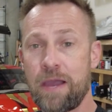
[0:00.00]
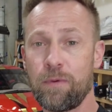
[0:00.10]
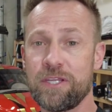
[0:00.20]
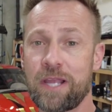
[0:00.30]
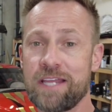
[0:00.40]
that
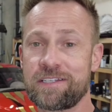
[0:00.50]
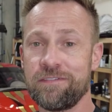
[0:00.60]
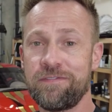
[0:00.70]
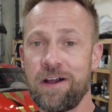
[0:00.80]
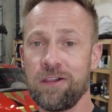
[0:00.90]
way you guys
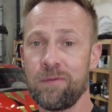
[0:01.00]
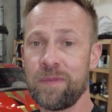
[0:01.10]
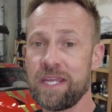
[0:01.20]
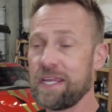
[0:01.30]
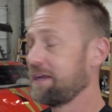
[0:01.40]
can follow
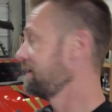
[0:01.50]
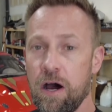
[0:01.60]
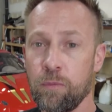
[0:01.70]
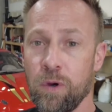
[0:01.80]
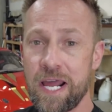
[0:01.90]
me
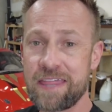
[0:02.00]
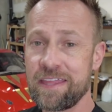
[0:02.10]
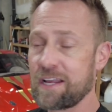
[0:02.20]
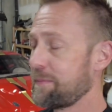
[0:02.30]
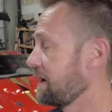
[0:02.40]
on what I
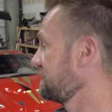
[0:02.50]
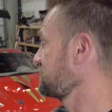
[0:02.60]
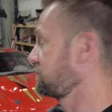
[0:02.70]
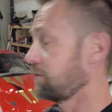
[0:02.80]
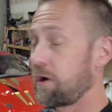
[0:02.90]
think about this
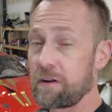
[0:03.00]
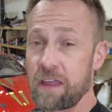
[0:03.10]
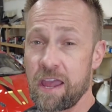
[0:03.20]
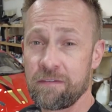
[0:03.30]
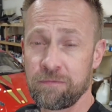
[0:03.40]
Ferrari
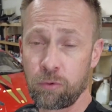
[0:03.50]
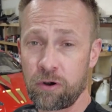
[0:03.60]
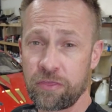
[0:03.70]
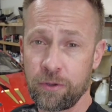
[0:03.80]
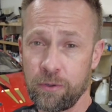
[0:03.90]

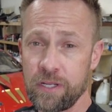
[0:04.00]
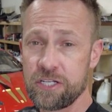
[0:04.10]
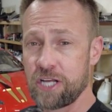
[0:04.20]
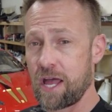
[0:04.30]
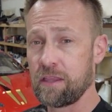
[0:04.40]
F430
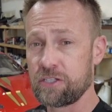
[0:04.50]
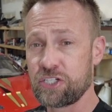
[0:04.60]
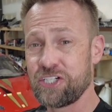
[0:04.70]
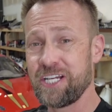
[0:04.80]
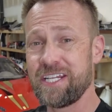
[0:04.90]
Challenge
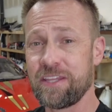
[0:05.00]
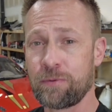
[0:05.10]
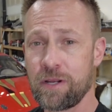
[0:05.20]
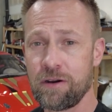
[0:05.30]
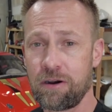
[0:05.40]

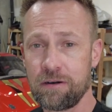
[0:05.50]
GT3 car.